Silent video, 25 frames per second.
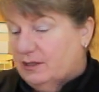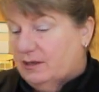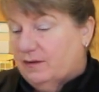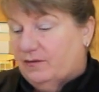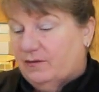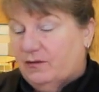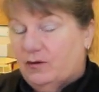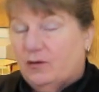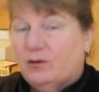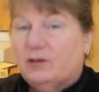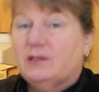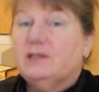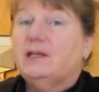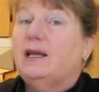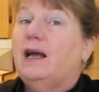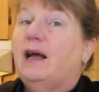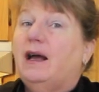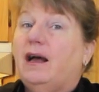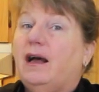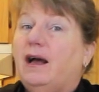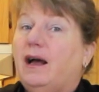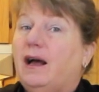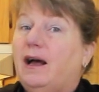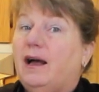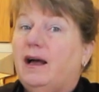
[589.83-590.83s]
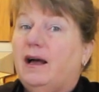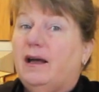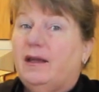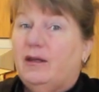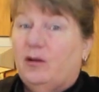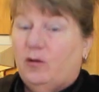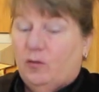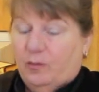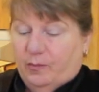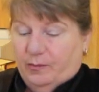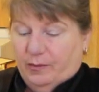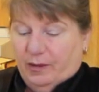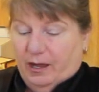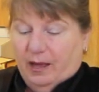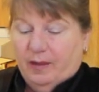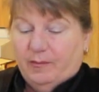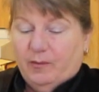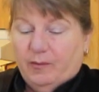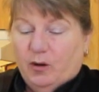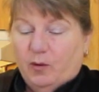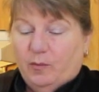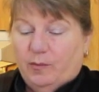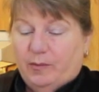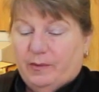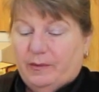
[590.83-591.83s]
And of course I,
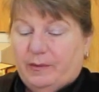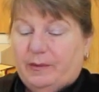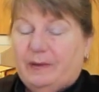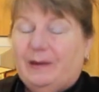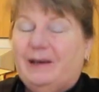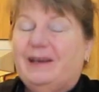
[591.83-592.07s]
I'm hoping